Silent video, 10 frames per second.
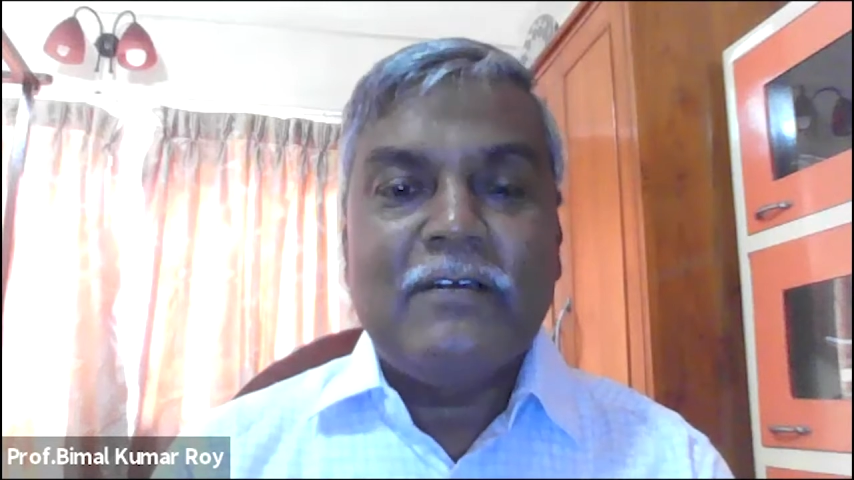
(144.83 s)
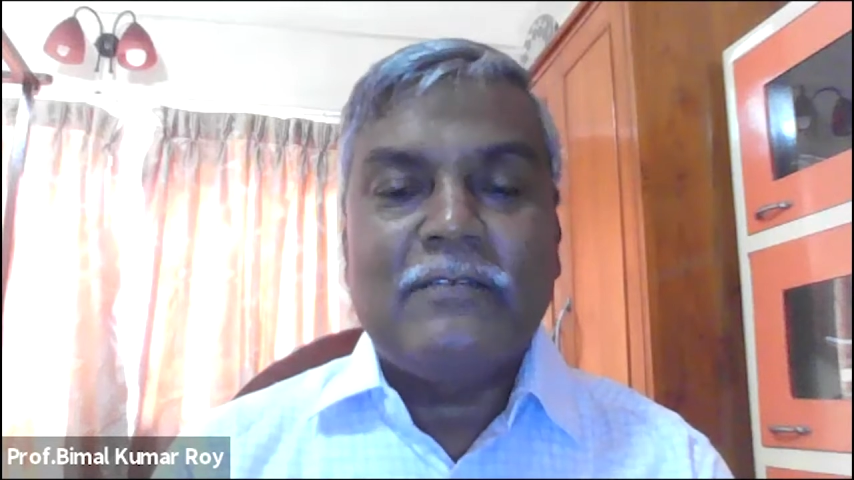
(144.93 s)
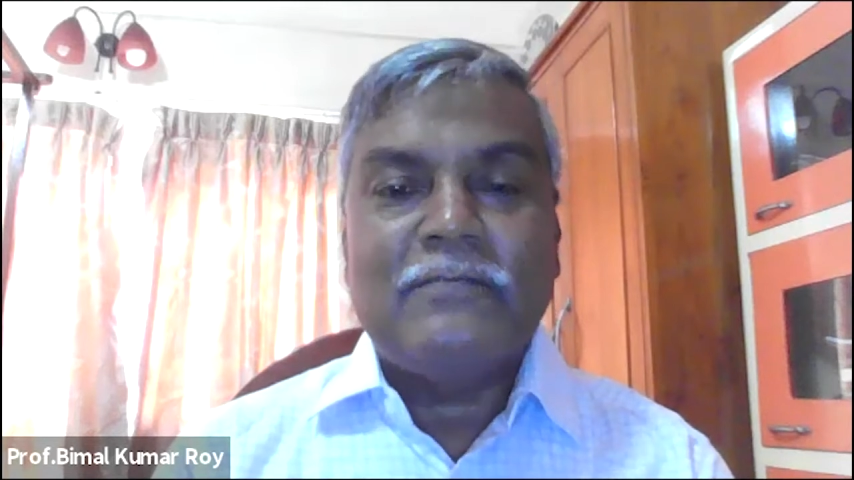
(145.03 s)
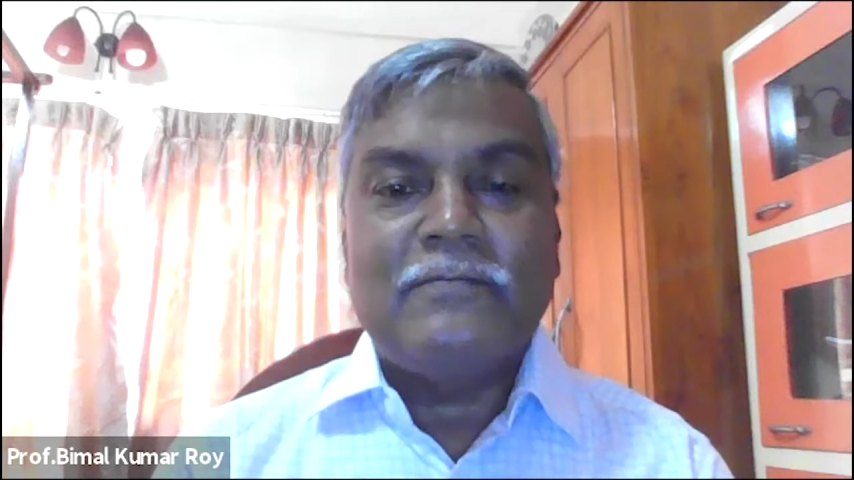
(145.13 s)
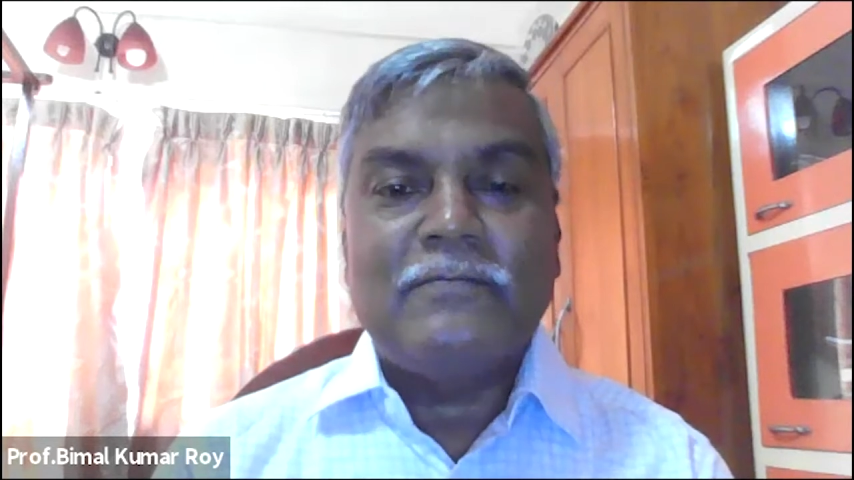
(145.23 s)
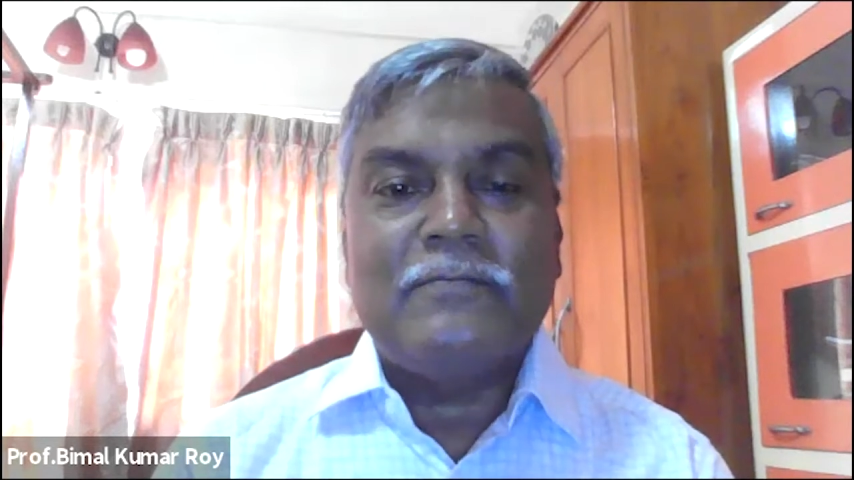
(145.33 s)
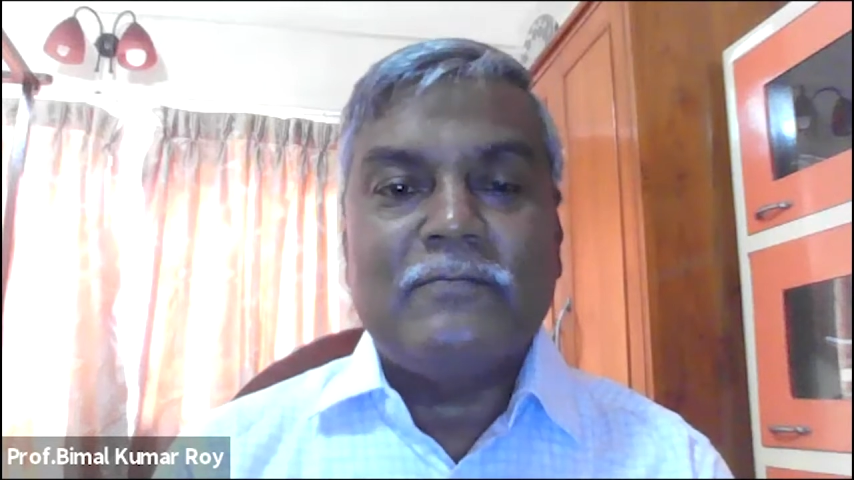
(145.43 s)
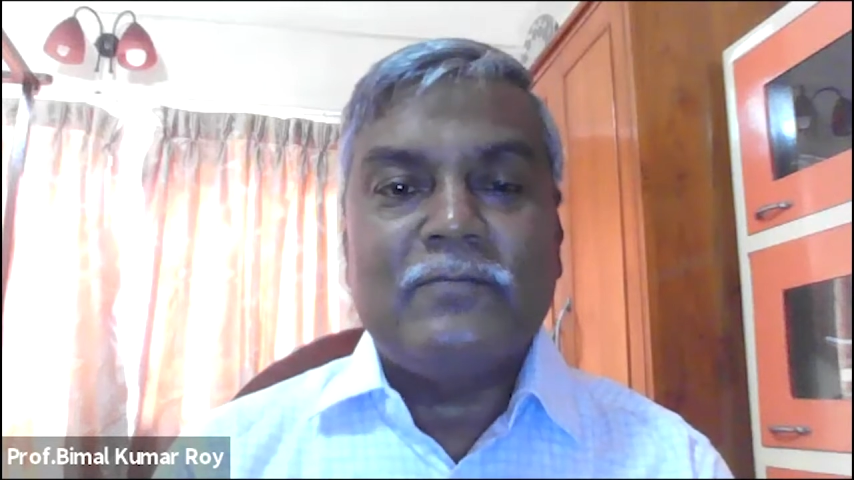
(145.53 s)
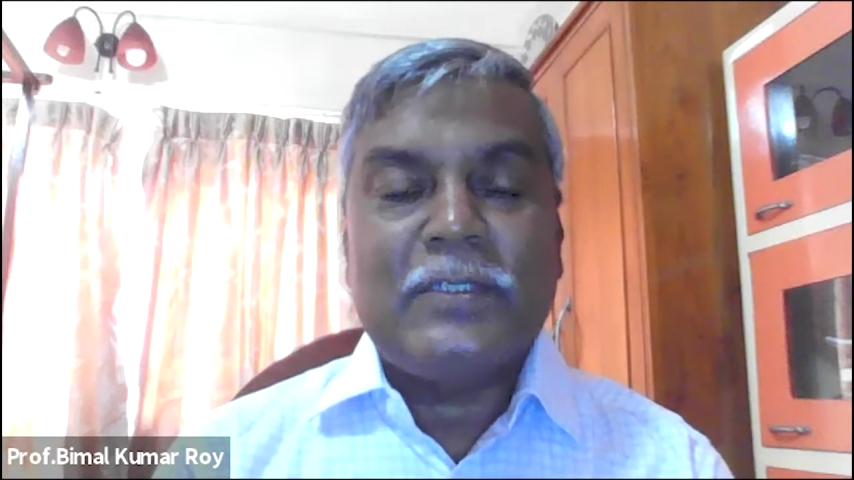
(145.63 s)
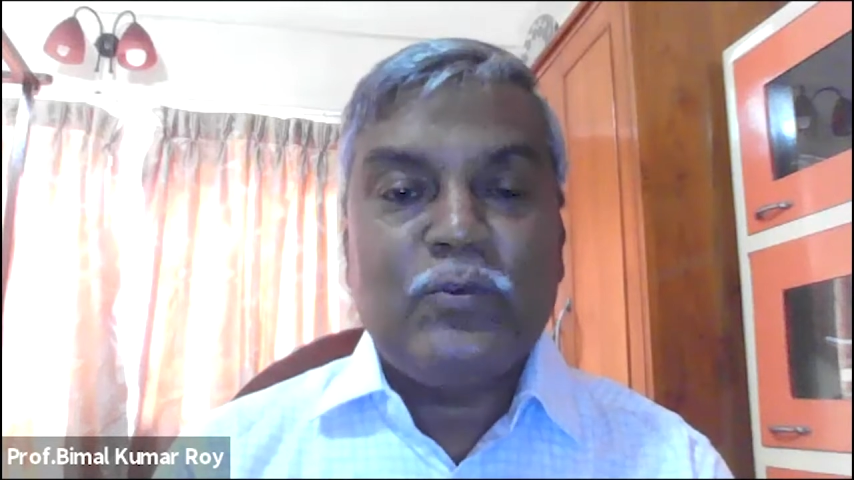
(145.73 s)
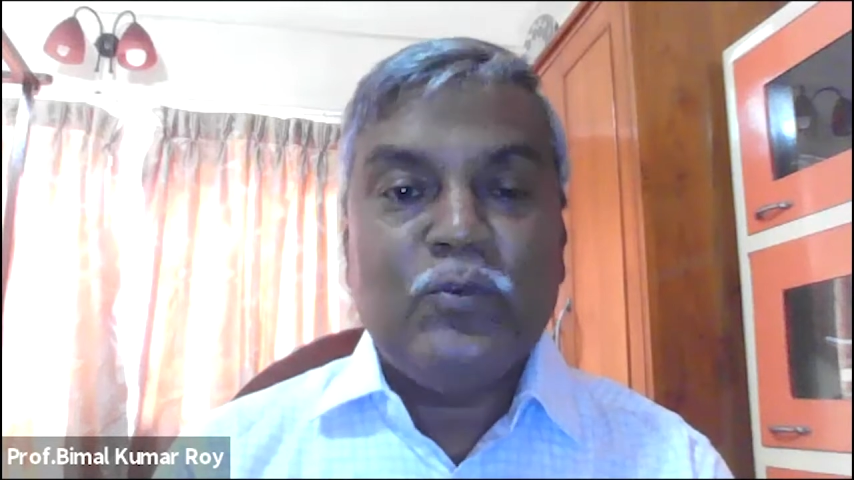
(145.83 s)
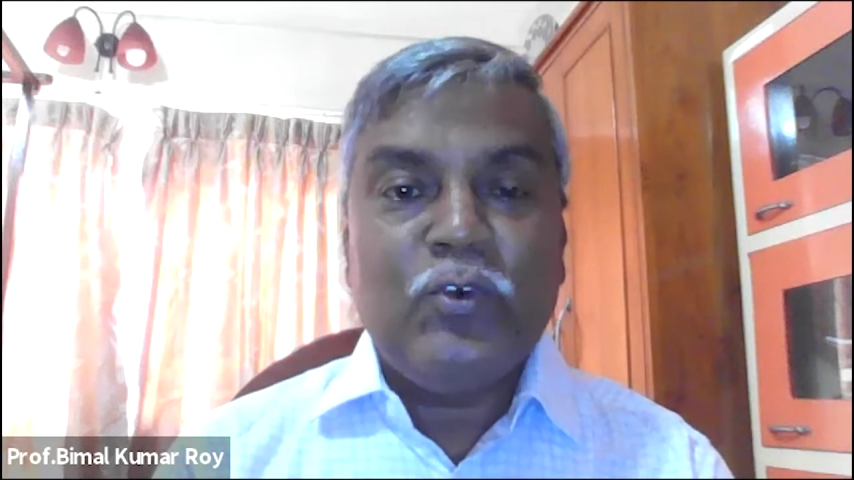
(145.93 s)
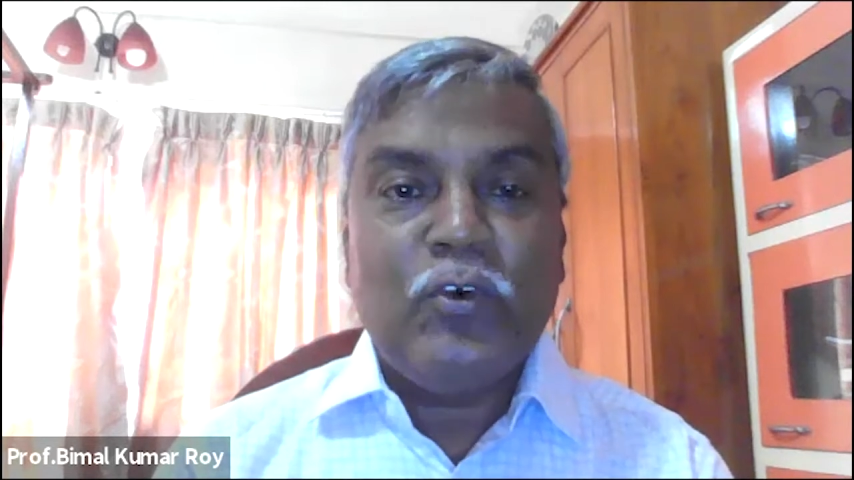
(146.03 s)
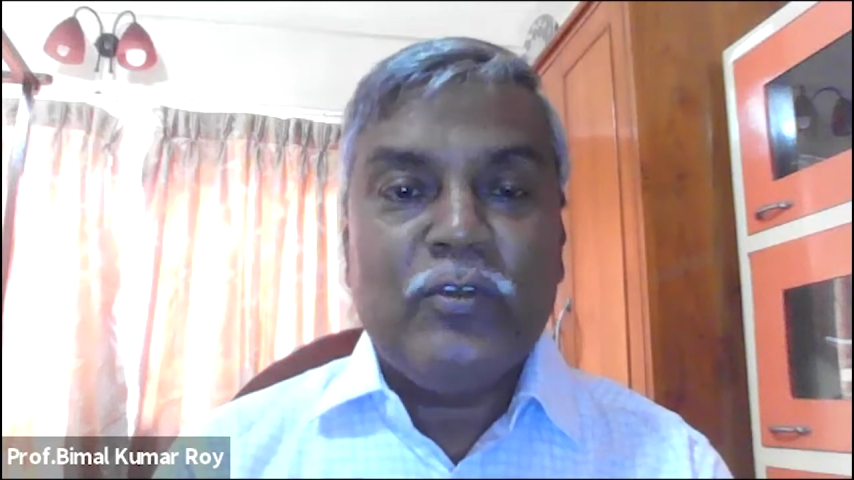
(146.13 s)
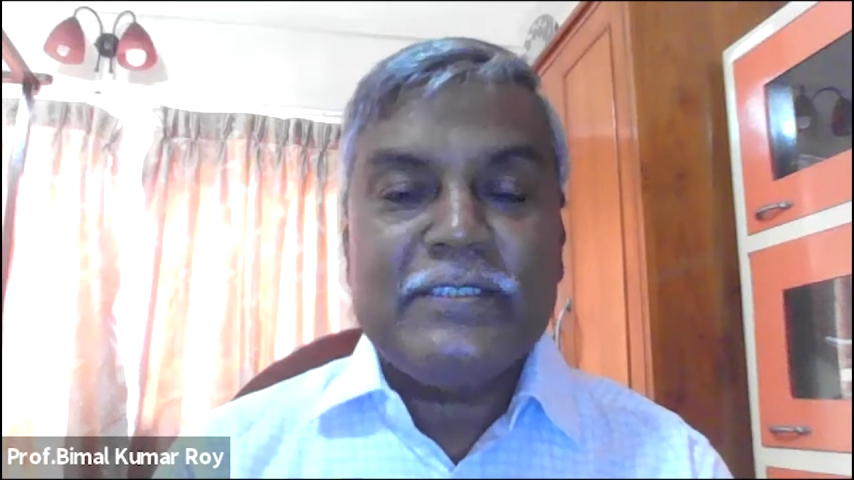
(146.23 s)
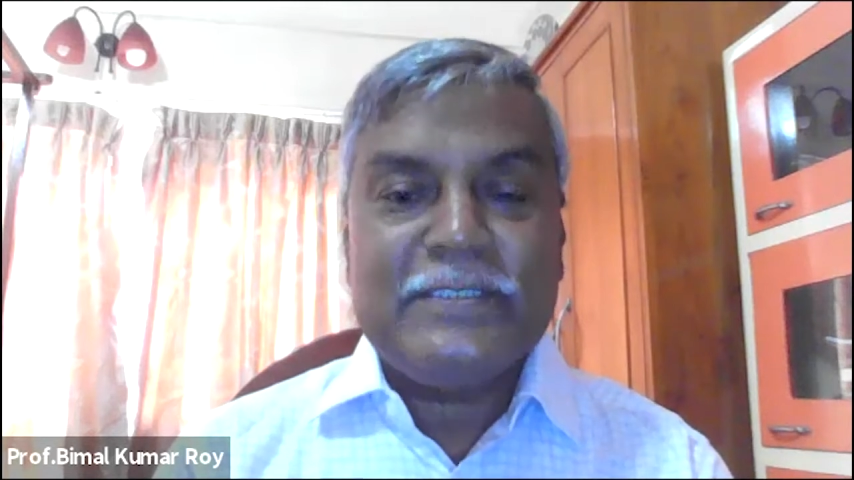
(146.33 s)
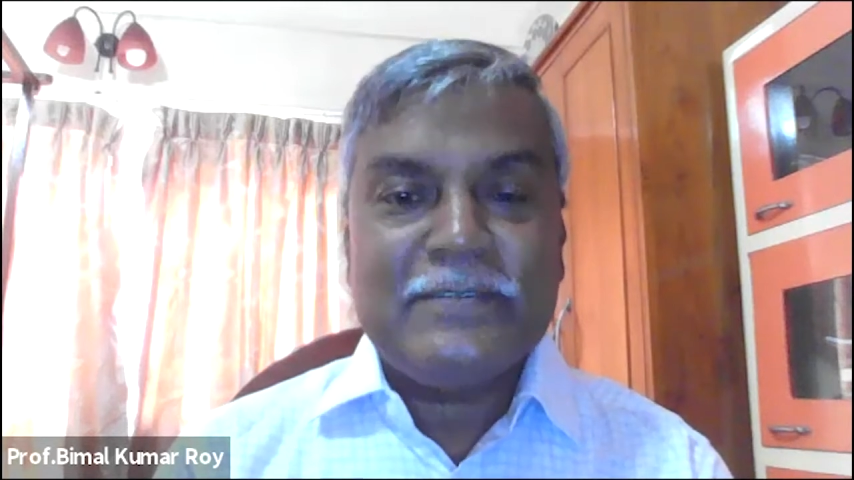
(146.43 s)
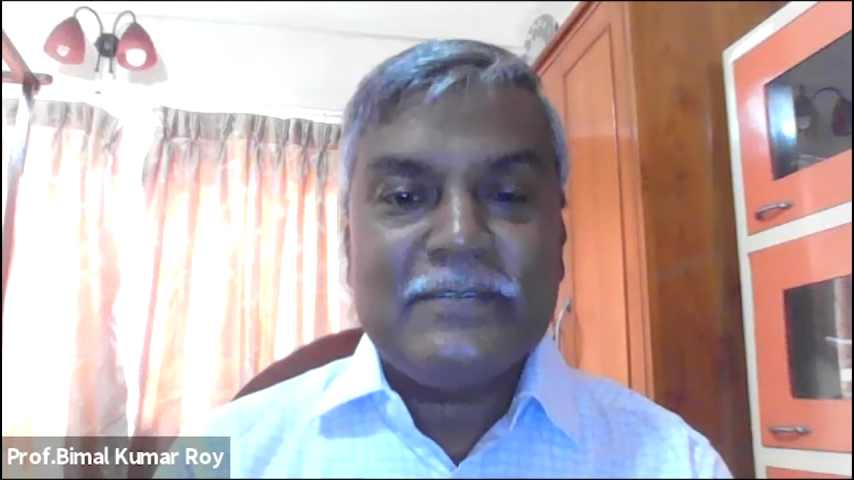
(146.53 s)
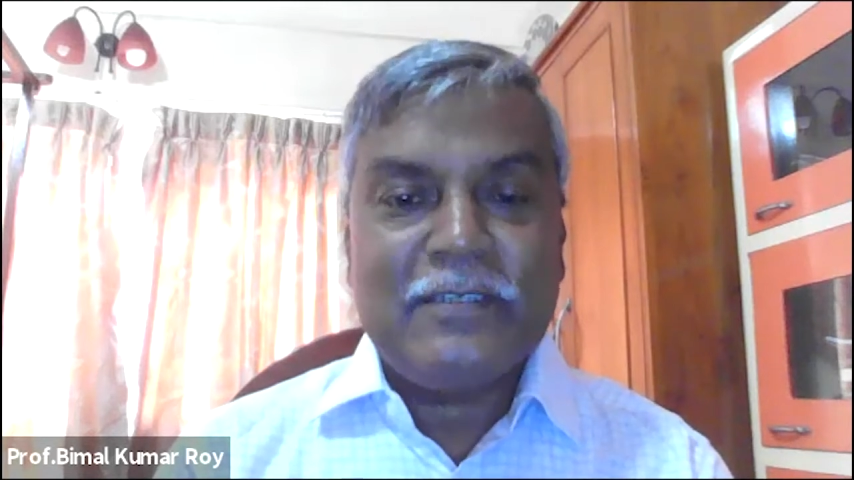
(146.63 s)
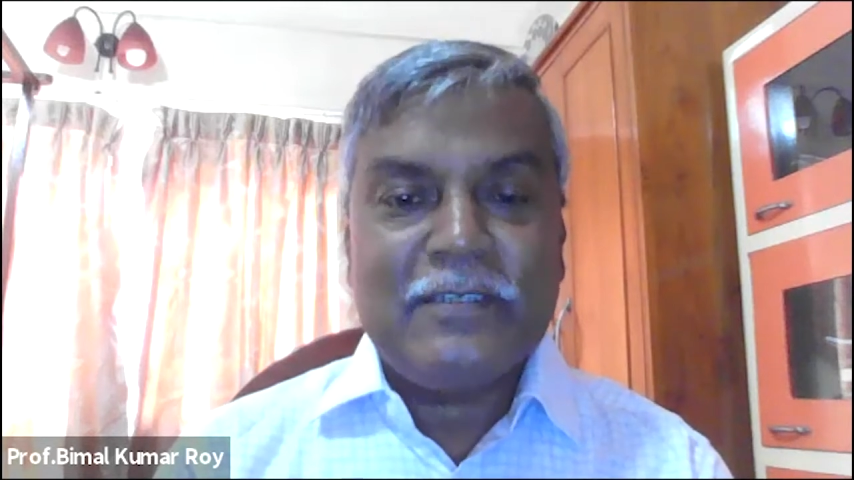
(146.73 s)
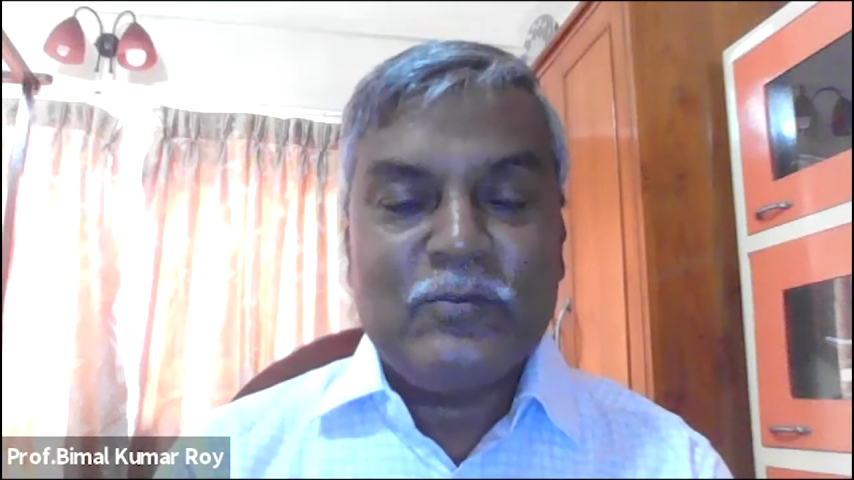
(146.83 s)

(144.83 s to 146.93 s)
Um, the two goals uh,